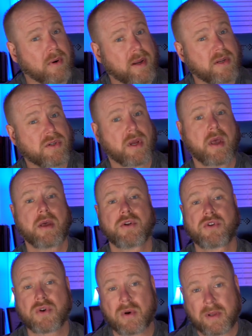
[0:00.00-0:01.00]
Ridge
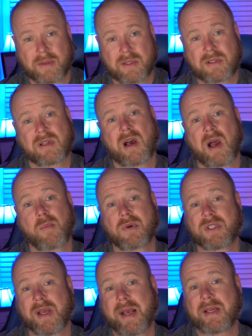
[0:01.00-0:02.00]
during this time
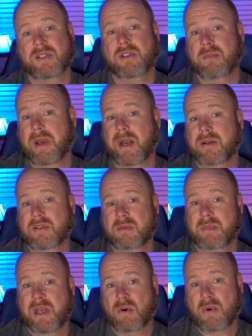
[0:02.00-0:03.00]
was estimated to
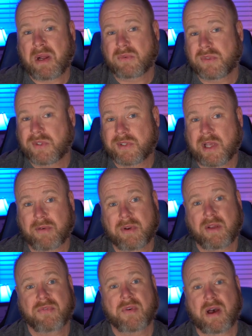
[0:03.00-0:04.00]
be around
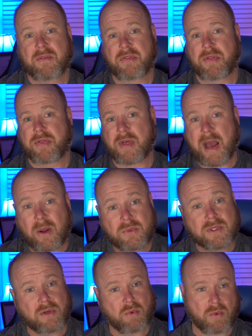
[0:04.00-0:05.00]

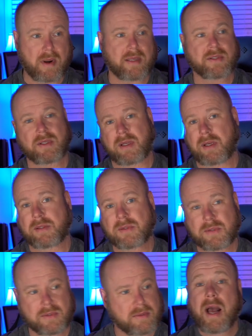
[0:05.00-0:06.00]
75,000
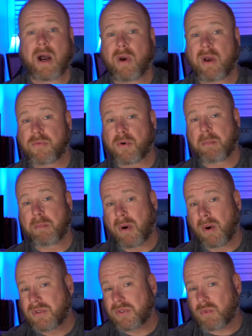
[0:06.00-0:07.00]
residents. However,
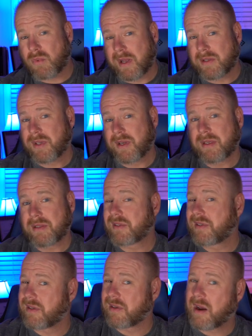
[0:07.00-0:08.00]
most residents
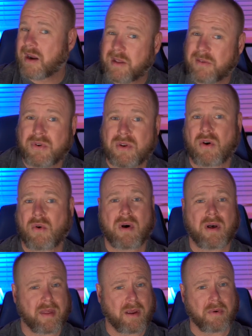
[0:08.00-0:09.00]
did not even know
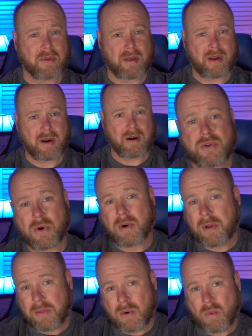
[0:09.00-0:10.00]
while they were there.
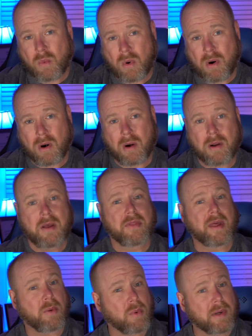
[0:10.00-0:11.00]
During their work,
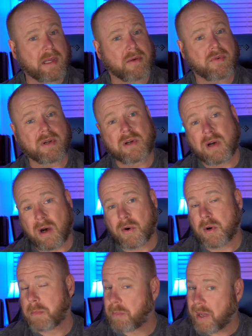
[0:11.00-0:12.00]
they were given
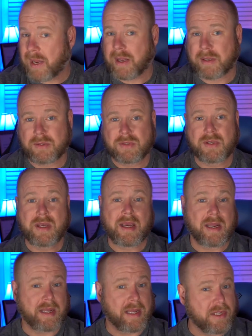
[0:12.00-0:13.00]
colored bands,
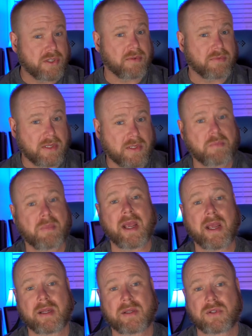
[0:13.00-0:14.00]
and each of these
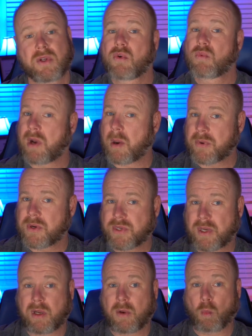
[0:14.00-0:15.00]
bands
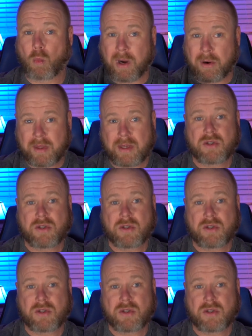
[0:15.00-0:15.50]
represented where they